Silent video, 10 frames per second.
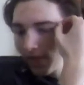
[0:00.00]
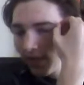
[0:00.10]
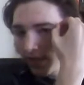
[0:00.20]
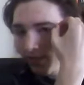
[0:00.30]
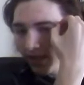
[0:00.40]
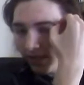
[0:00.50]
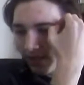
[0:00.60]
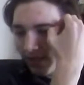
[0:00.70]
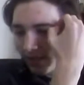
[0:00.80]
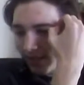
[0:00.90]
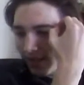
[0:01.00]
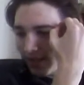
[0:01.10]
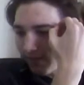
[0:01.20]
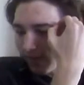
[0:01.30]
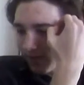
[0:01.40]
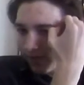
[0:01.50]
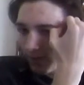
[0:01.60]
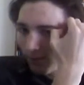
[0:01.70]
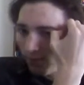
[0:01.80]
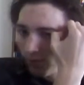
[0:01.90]

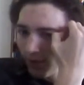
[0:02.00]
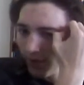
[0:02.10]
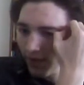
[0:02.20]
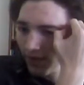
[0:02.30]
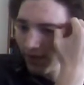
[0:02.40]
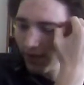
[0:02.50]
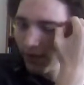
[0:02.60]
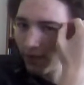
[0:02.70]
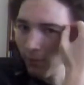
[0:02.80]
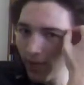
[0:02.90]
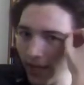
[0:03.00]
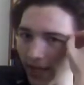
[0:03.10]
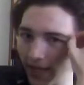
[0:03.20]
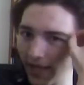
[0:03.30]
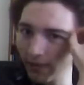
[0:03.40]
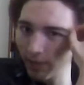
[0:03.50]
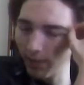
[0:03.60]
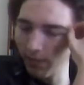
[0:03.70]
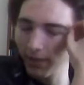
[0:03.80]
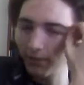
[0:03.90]
this one guy in a
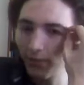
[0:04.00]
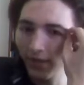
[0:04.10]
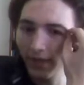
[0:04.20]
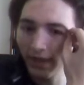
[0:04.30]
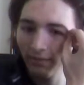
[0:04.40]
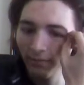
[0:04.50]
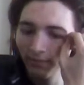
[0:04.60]
Republic prison